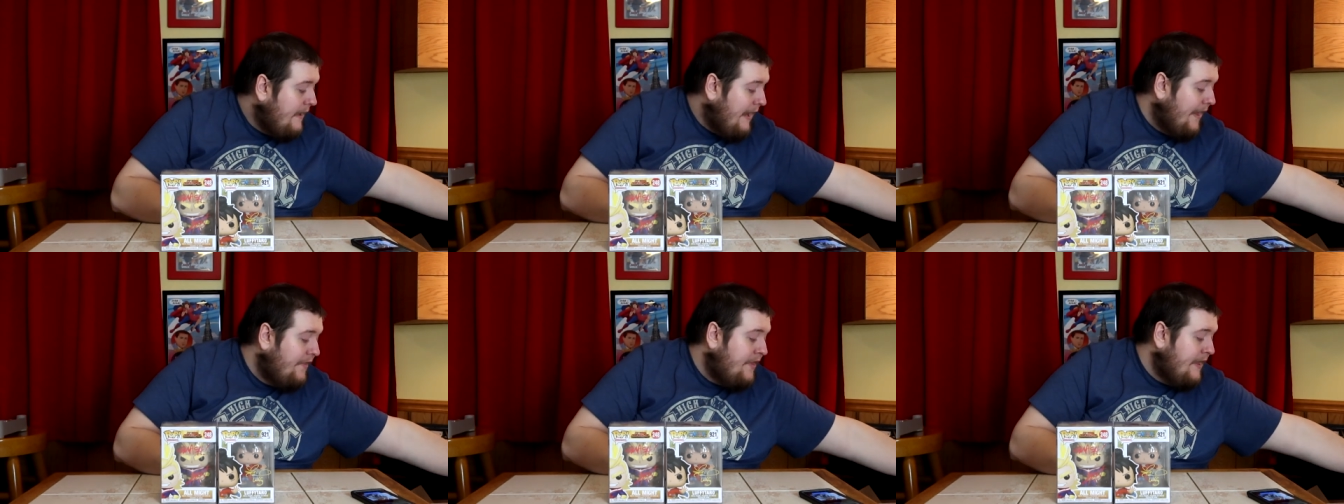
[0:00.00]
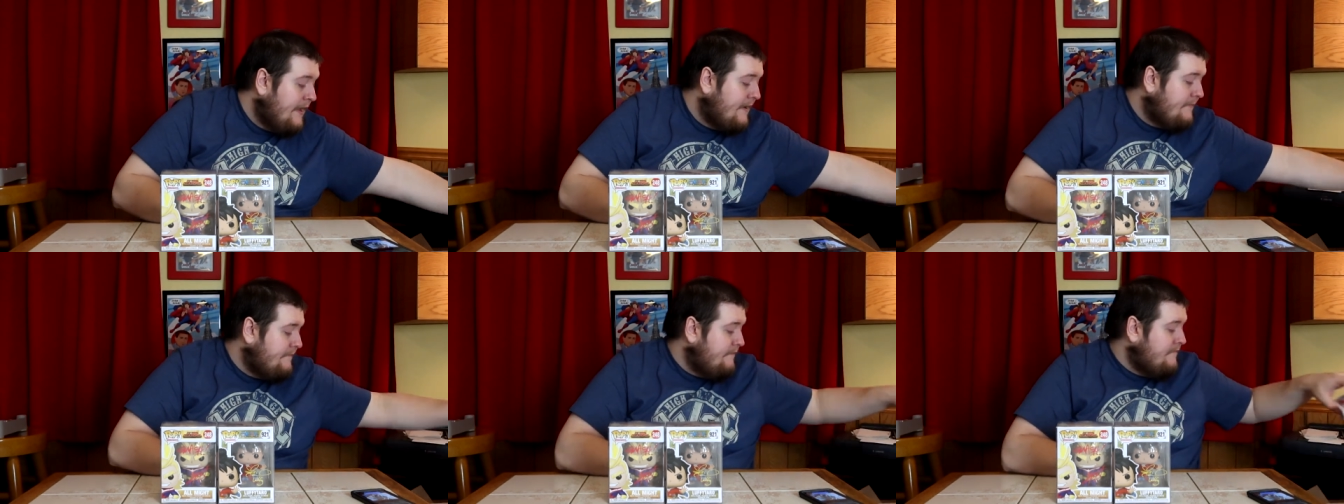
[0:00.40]
I
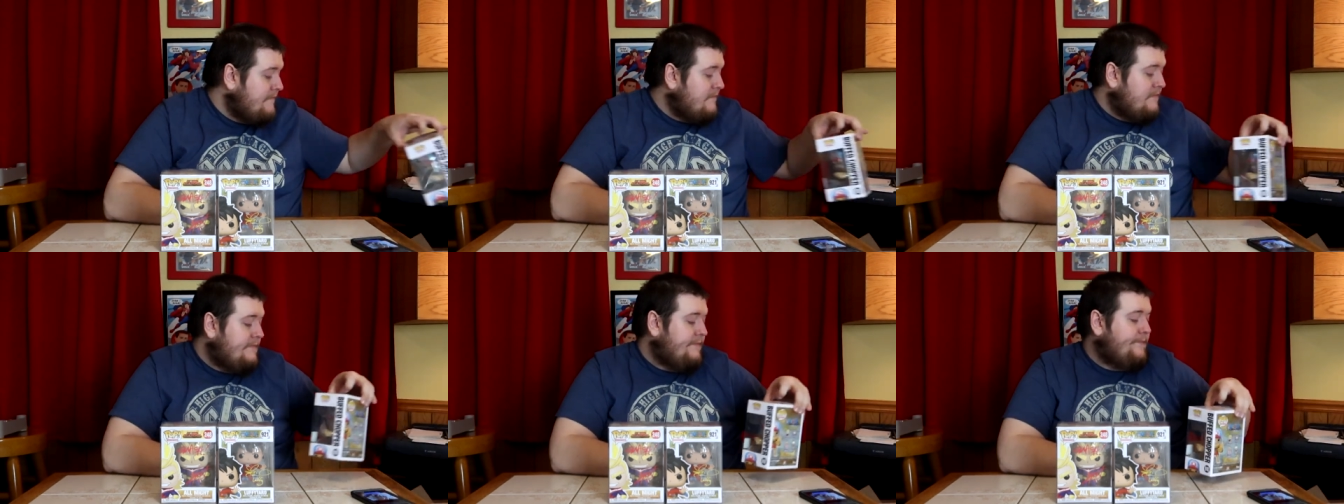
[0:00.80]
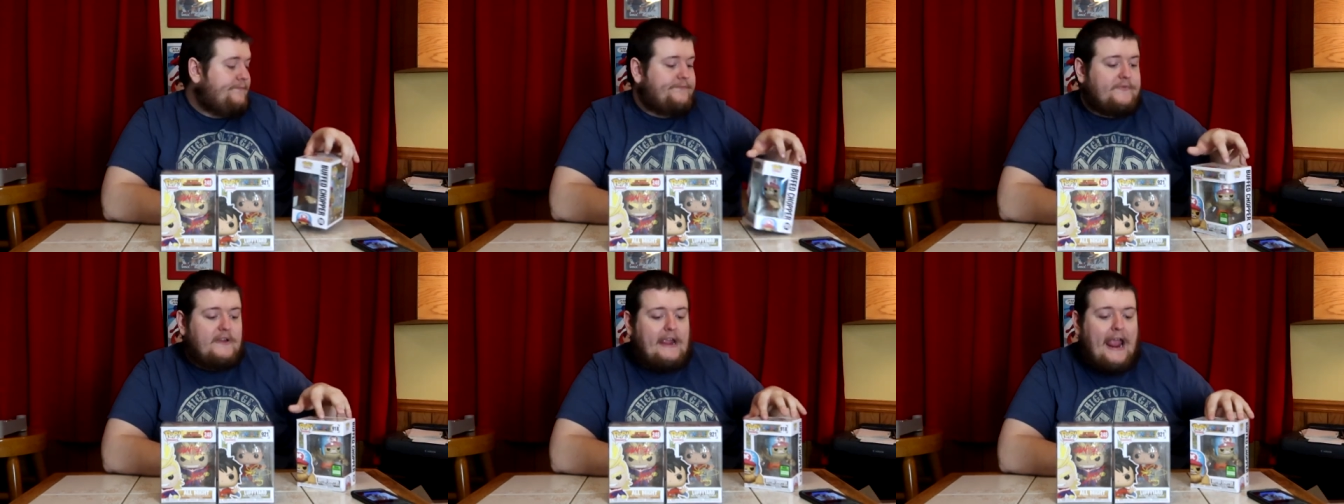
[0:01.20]
think
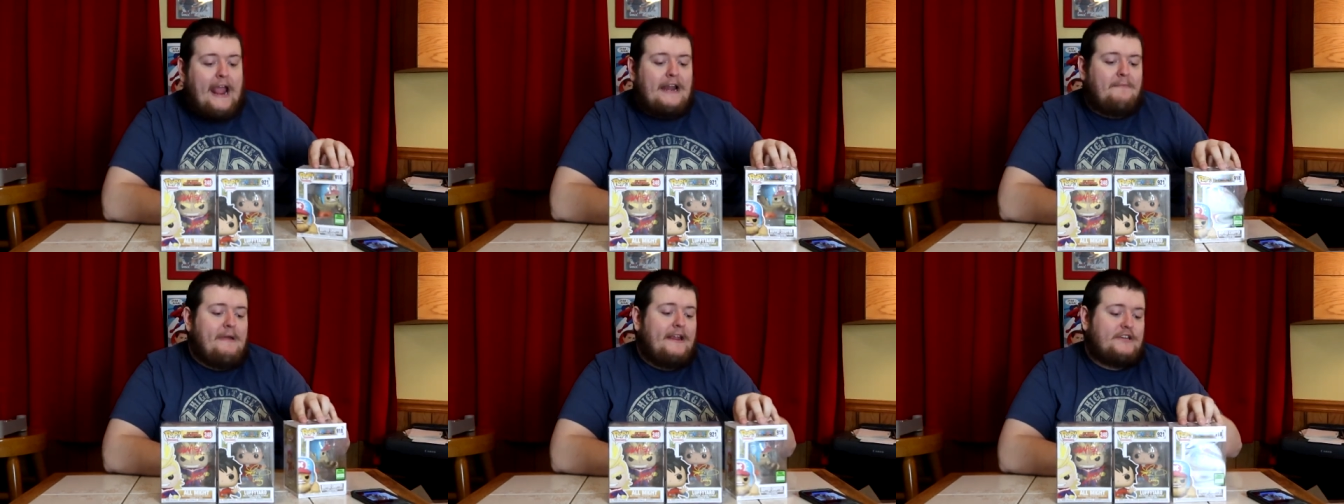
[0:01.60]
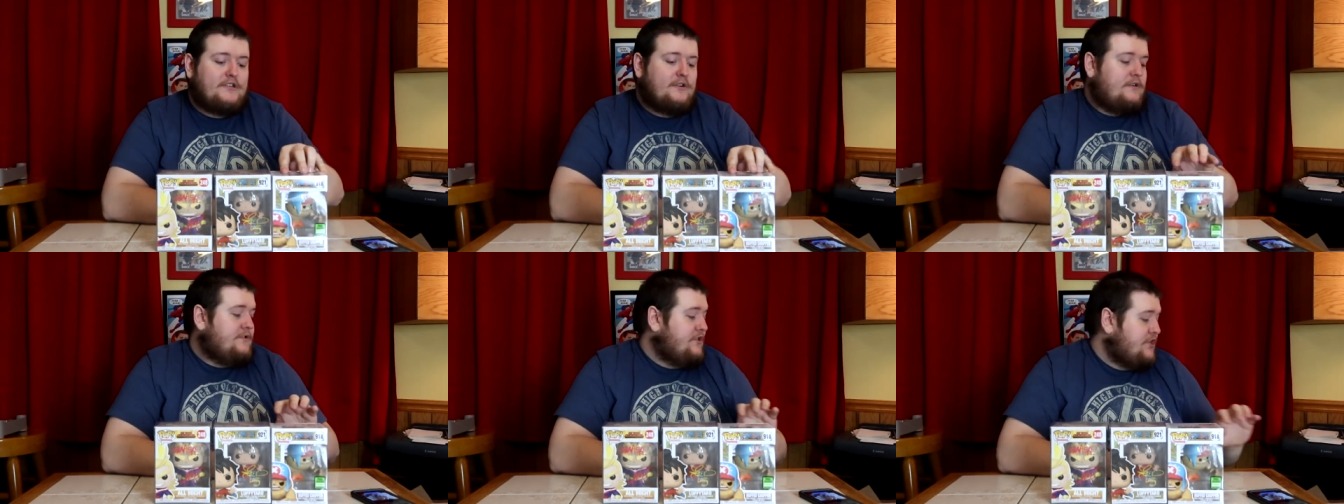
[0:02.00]
anime
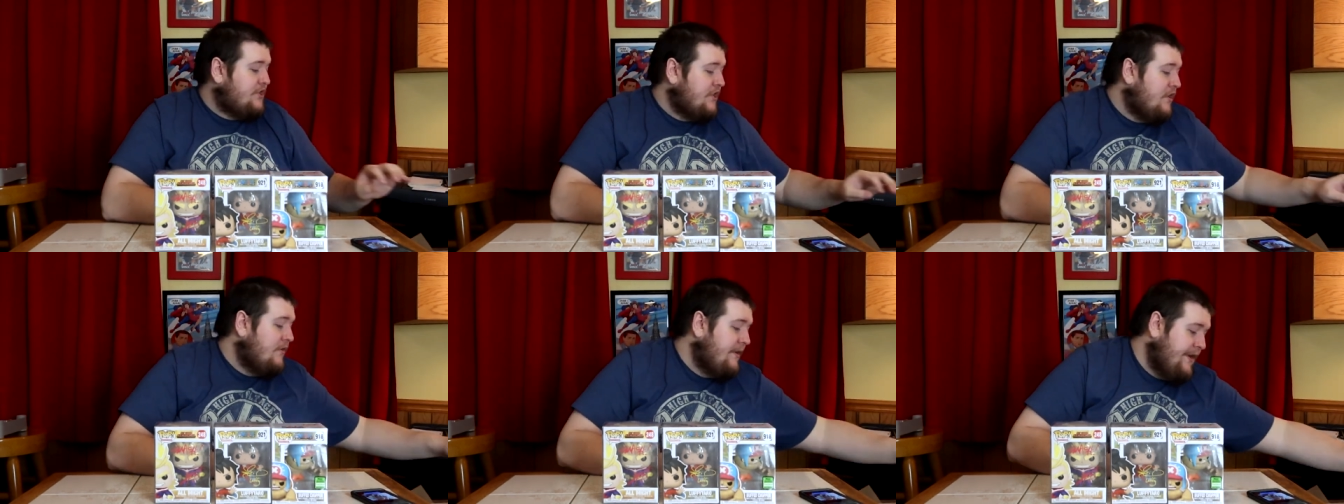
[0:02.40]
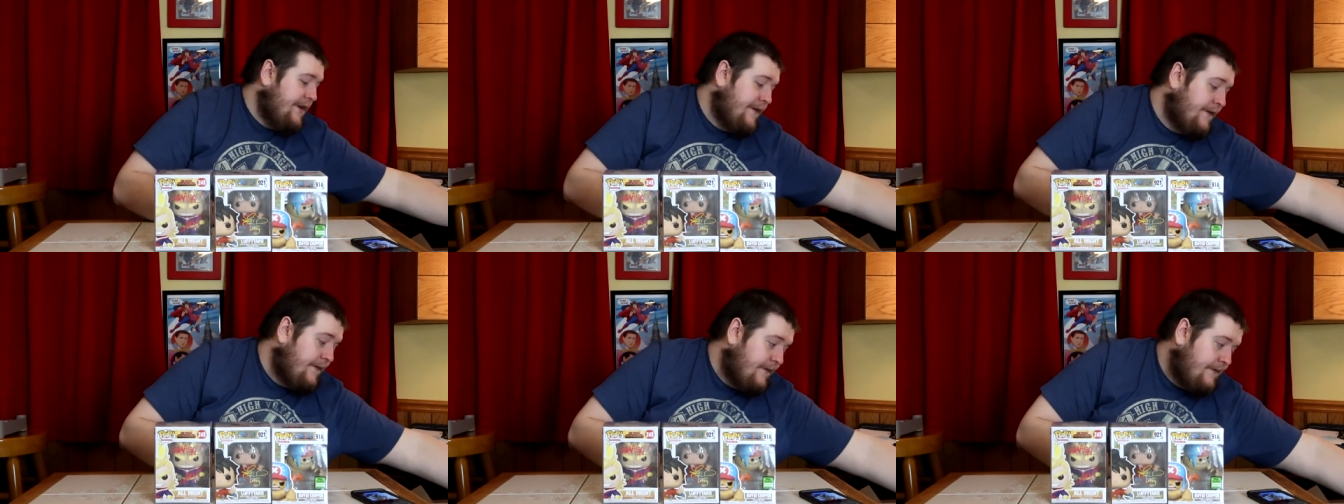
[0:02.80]
stole the show
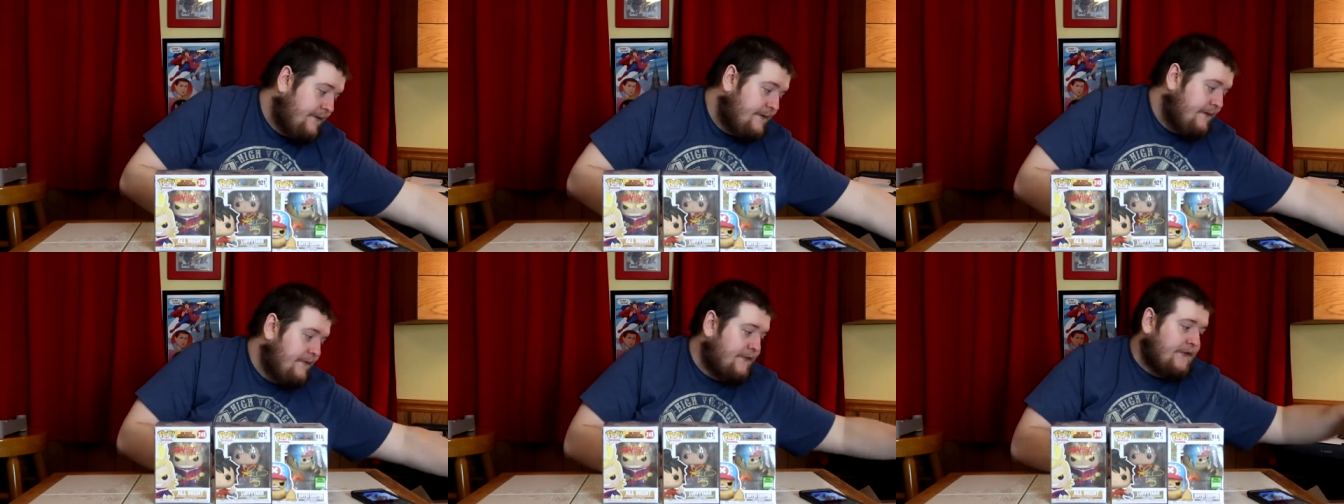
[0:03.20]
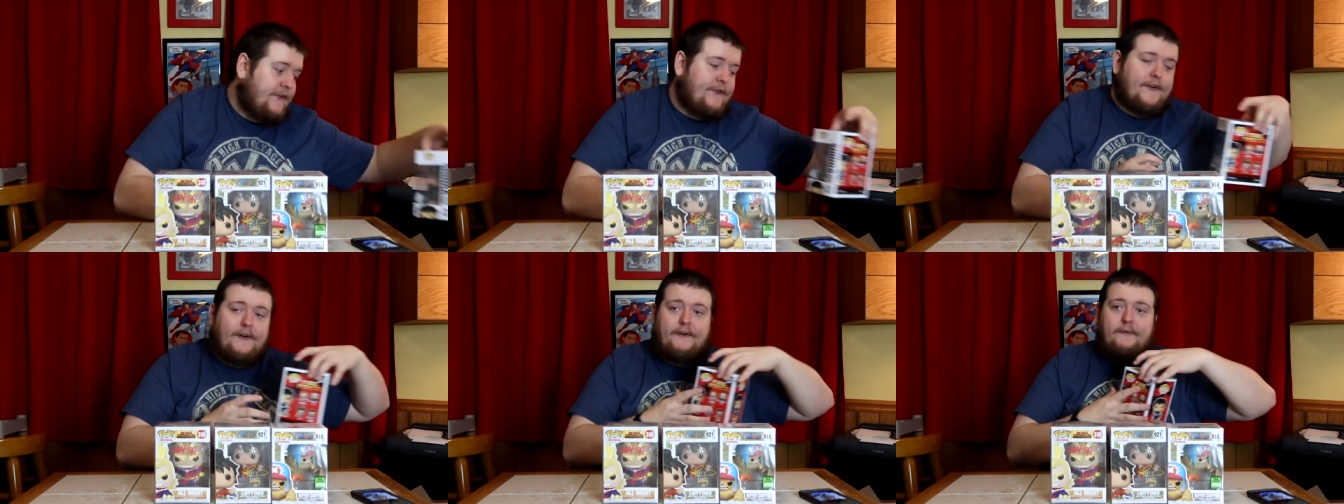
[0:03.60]
here for
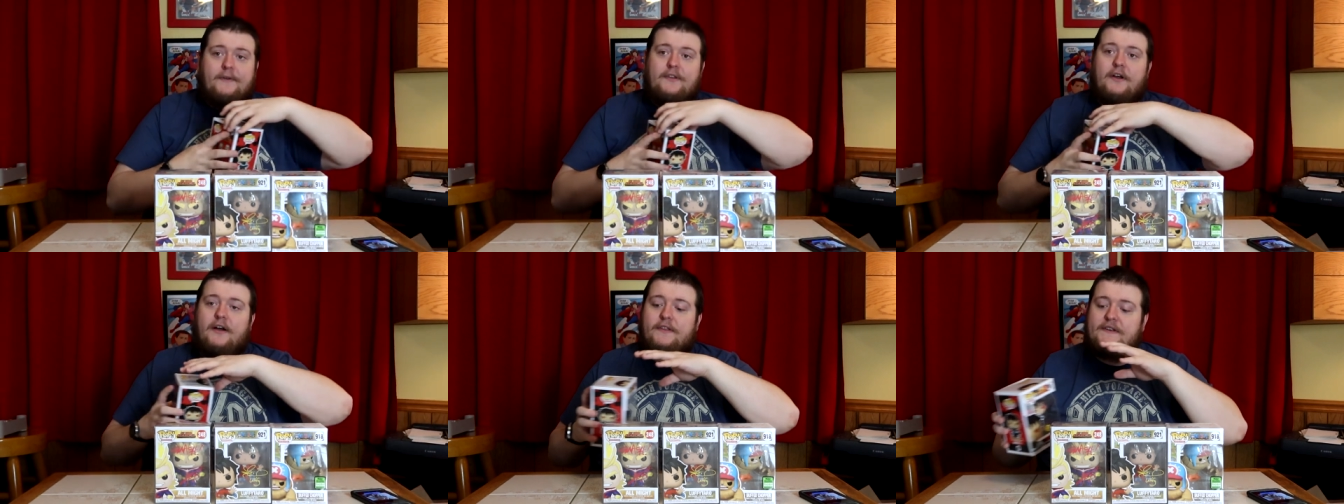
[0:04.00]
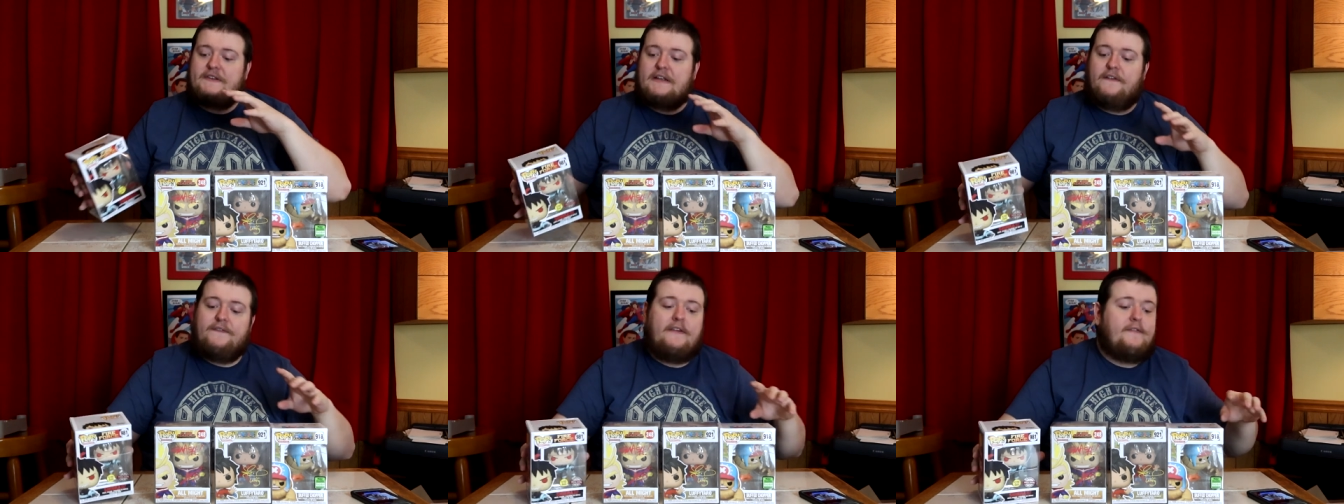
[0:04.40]
sure with all the stuff.